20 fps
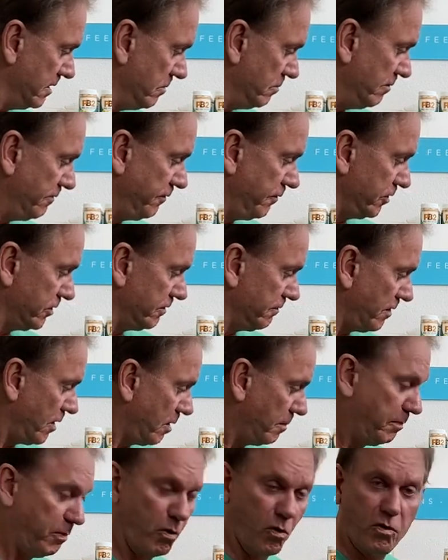Well, first of
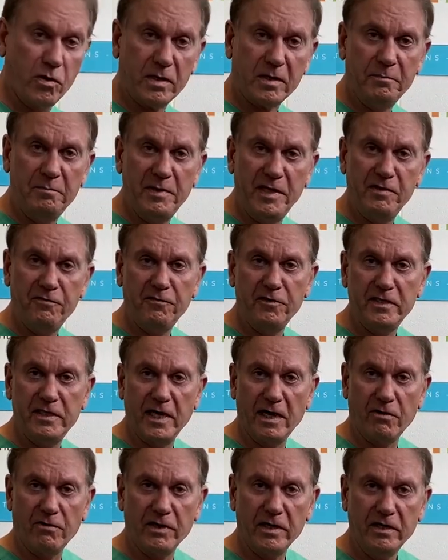all, pork, beef, and
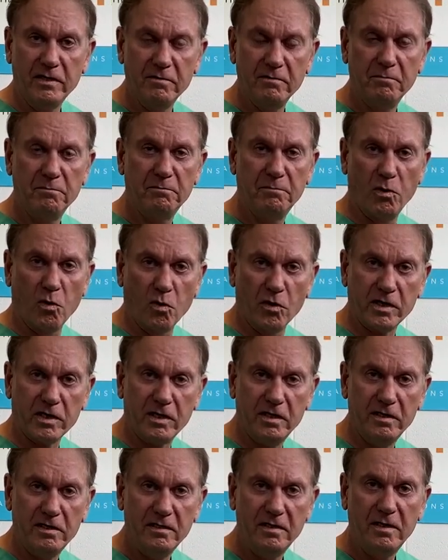dairy.
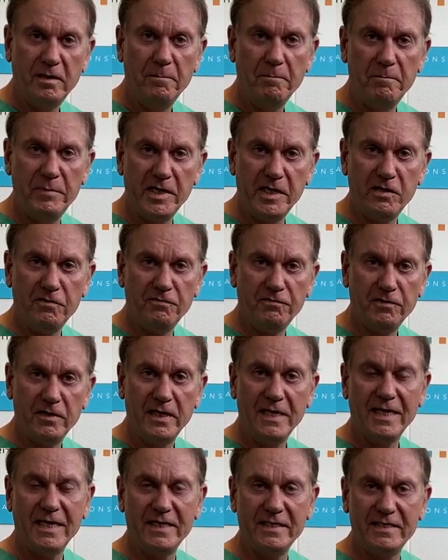Pork, beef,
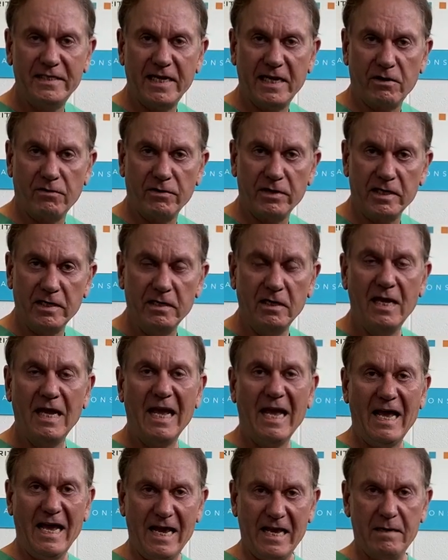and dairy.
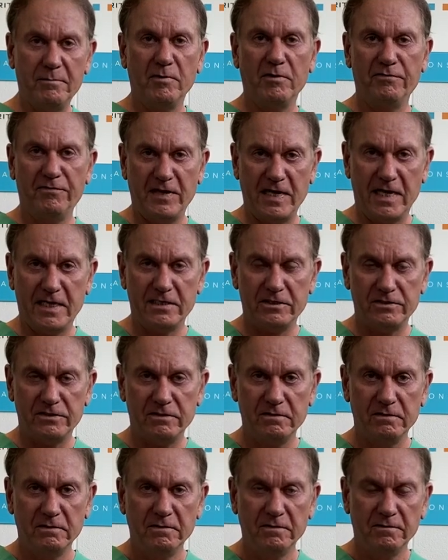Animal fats.
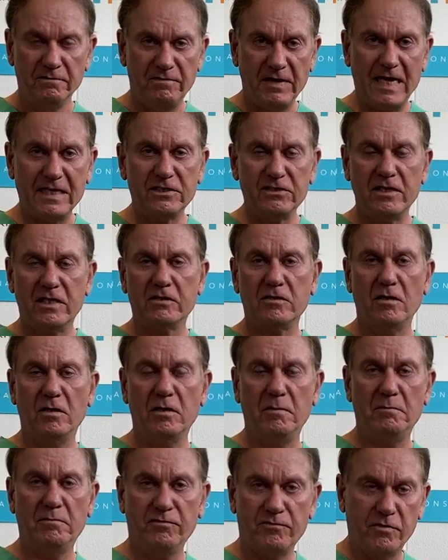Fats that
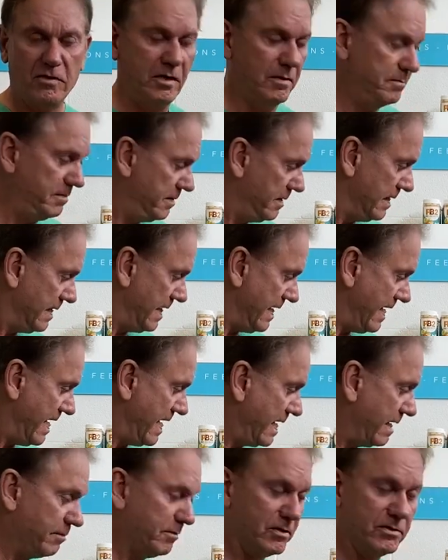come from
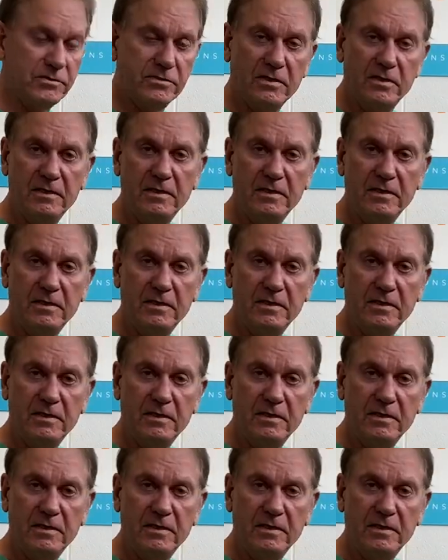animals.